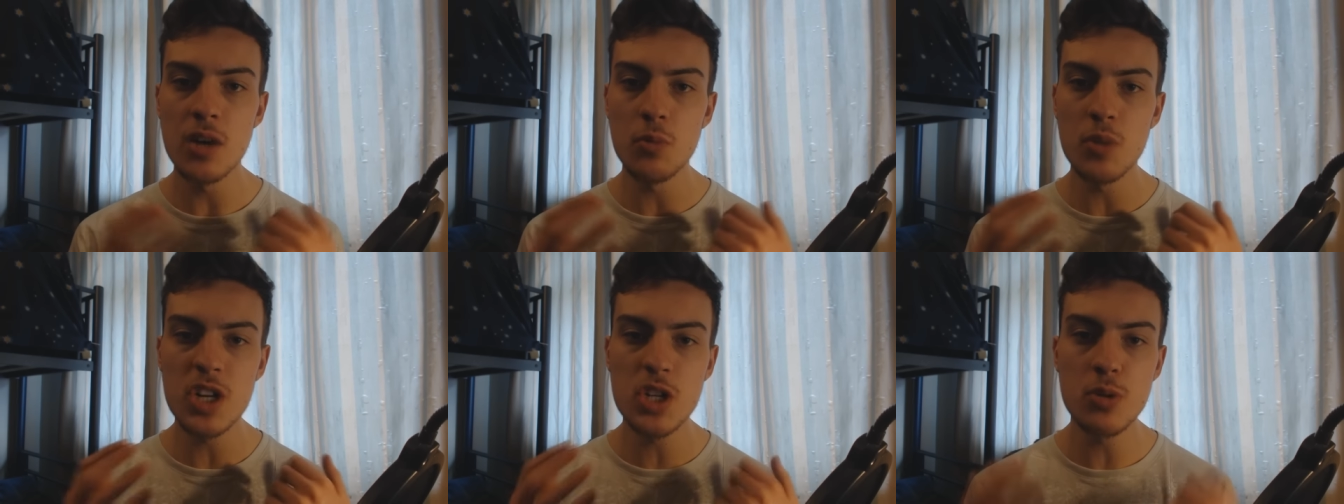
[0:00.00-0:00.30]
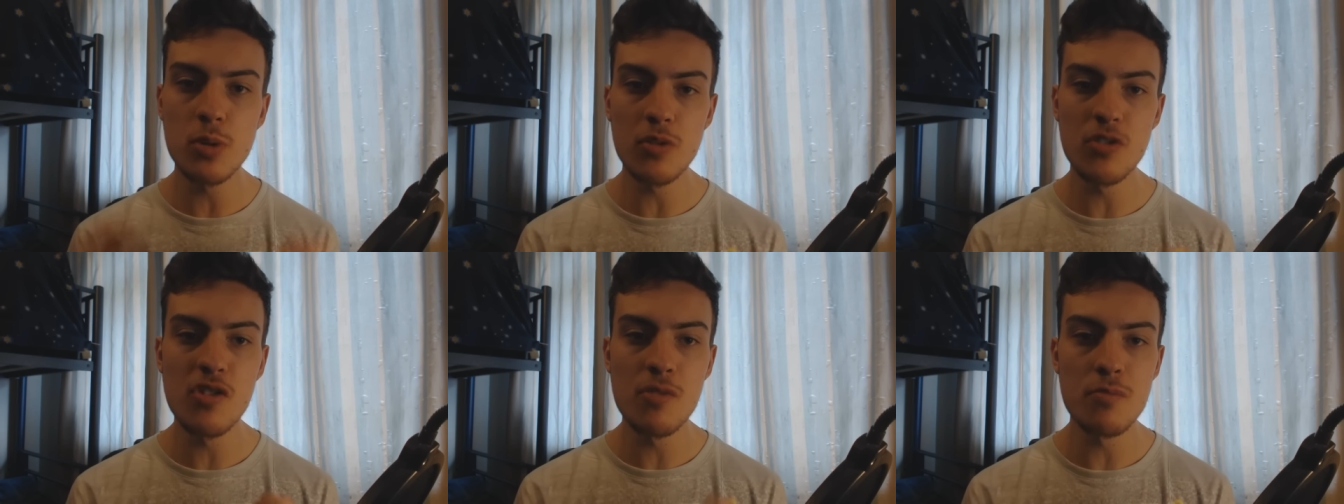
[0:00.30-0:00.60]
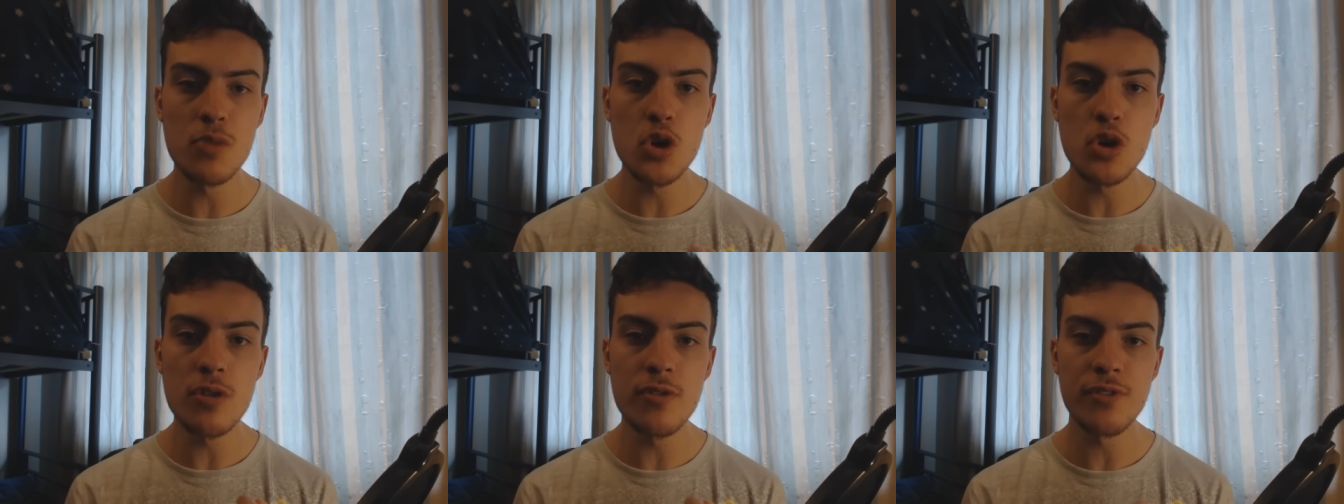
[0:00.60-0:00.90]
which will
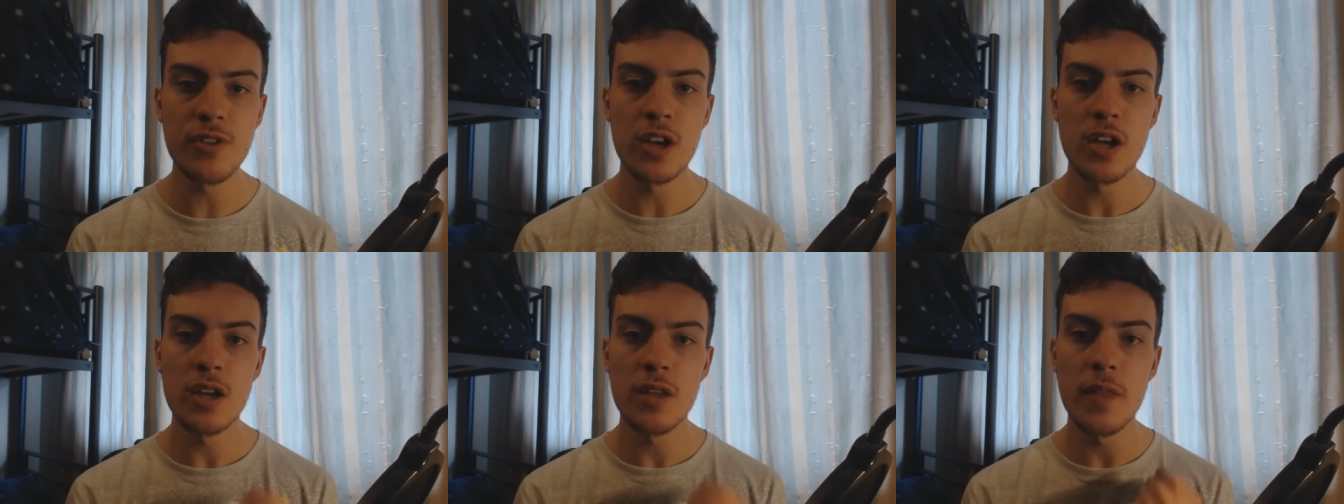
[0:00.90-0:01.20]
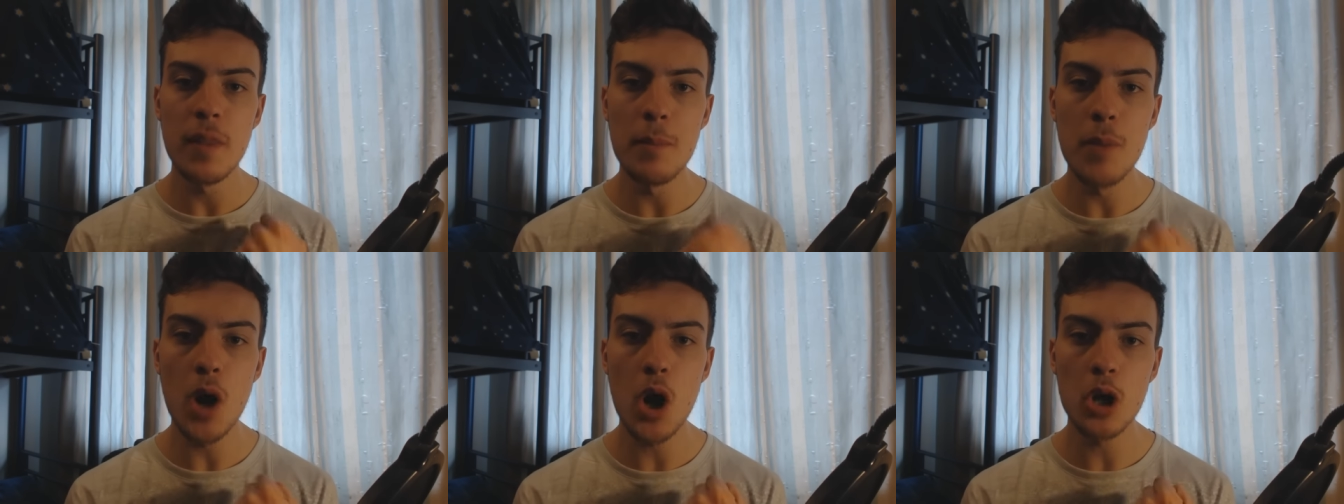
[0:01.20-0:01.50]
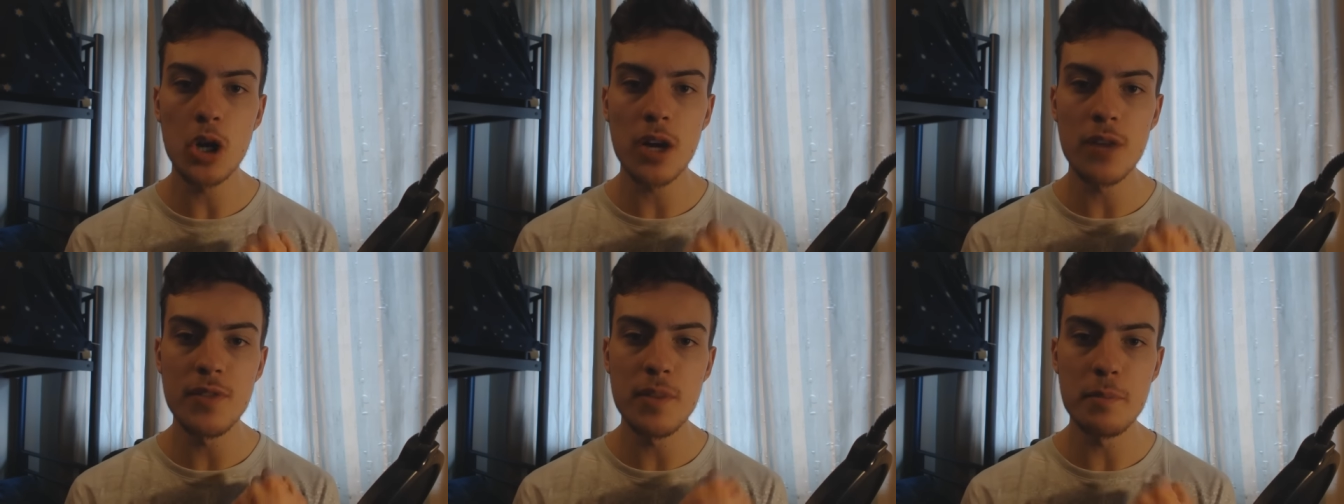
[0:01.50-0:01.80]
remove the
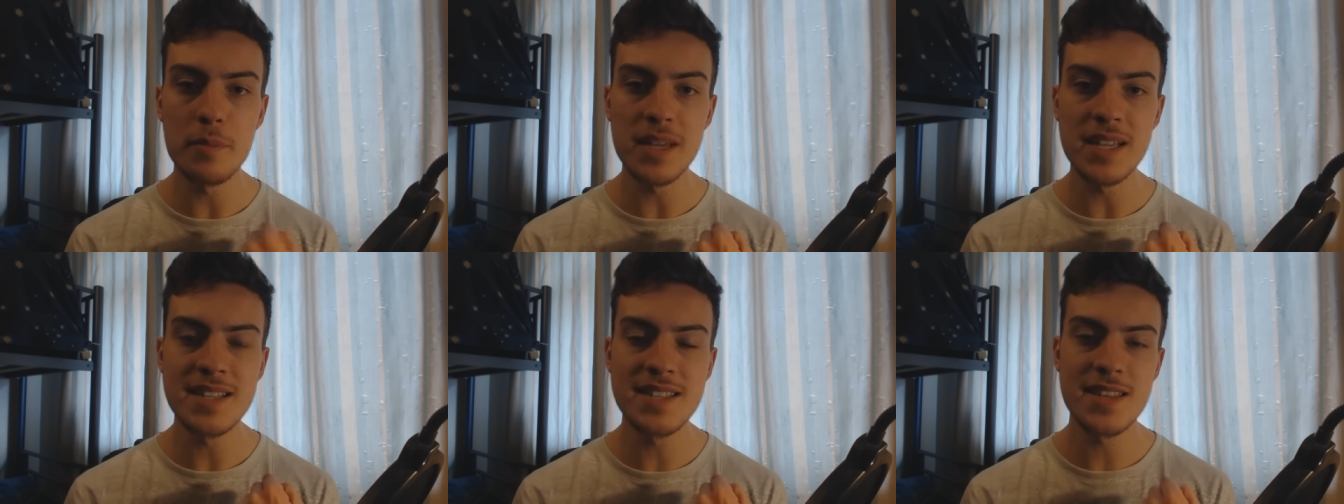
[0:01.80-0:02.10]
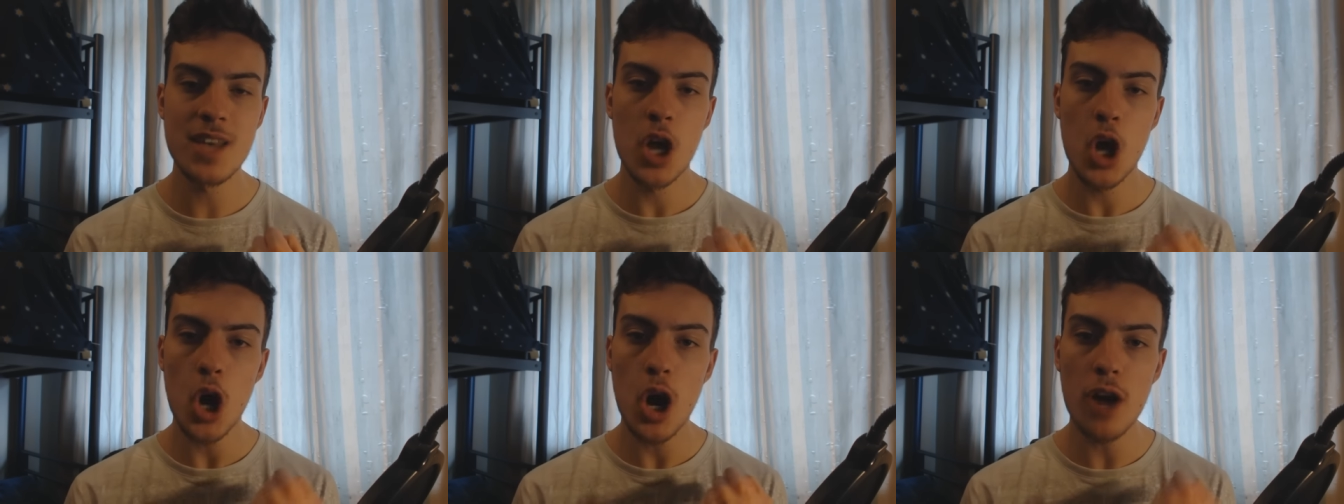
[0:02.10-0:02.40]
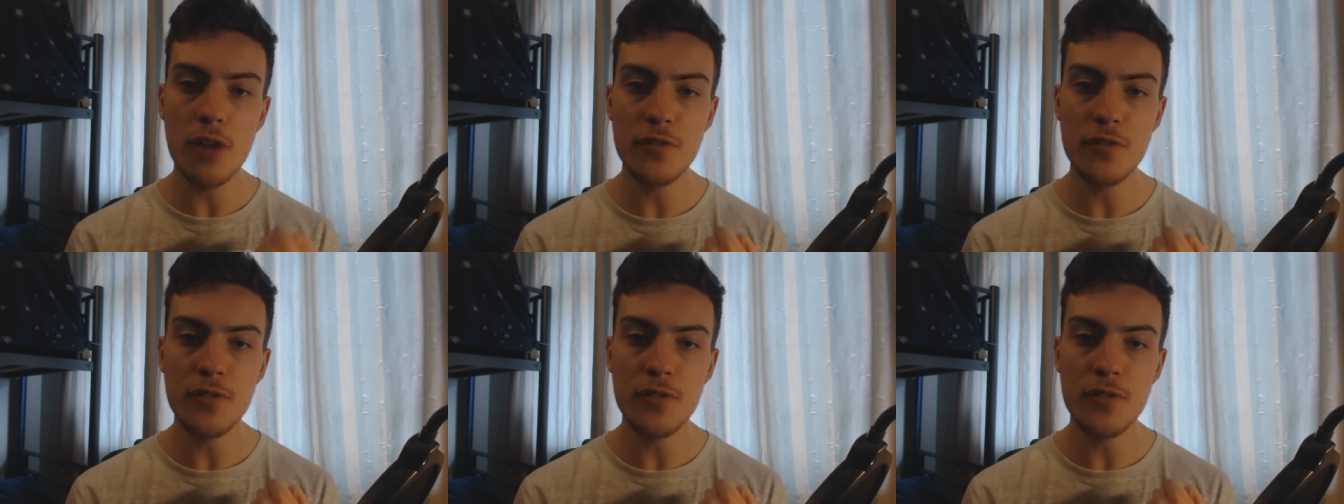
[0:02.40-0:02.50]
Mark of the Beast